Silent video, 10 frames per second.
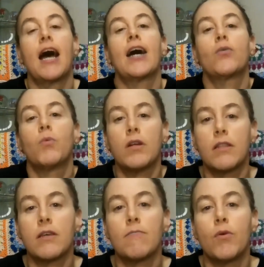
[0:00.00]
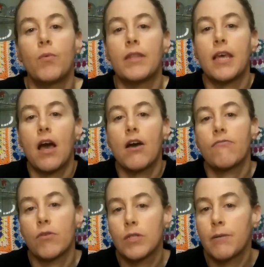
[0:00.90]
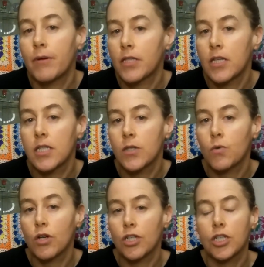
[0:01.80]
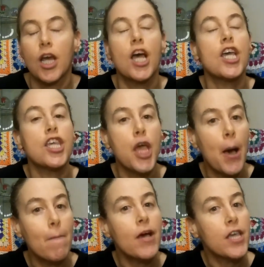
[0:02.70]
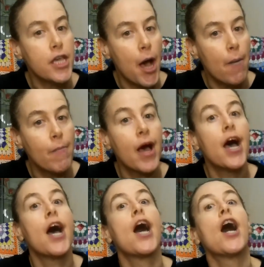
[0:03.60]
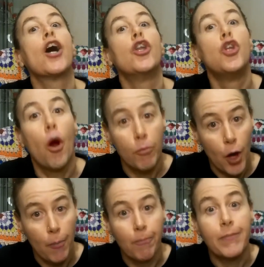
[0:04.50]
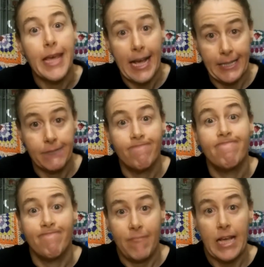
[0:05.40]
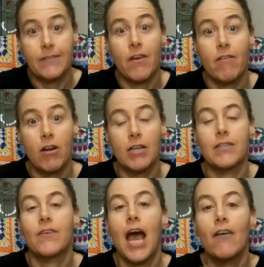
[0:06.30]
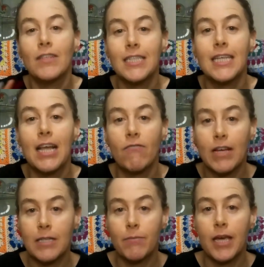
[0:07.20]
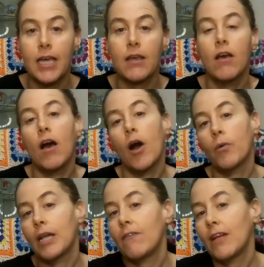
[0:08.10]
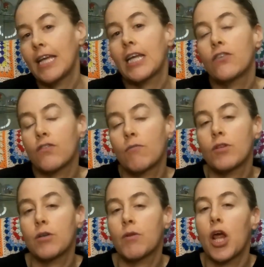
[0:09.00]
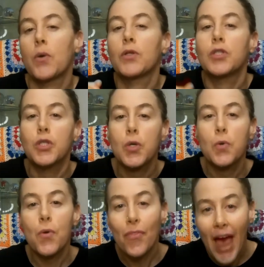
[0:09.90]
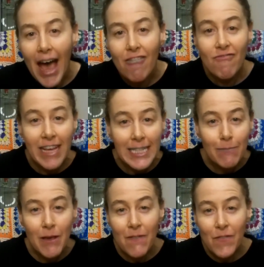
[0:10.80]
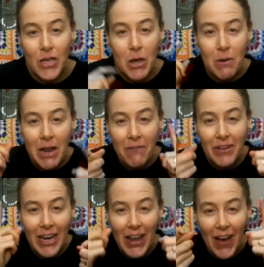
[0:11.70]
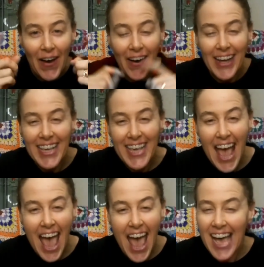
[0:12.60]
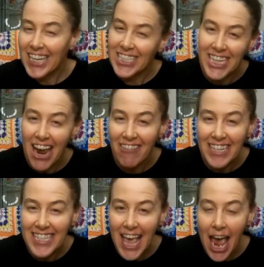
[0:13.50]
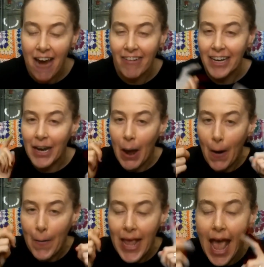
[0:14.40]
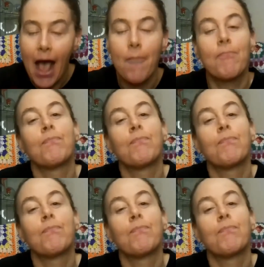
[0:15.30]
had one of them with a half-roasted butternut squash. Yum, yum, nom, nom. Yes, yes, very nice. If you haven't seen that recipe, I will leave a link in the description below. That recipe for you, lovely lot. Yeah, sharing is caring. Oh yeah.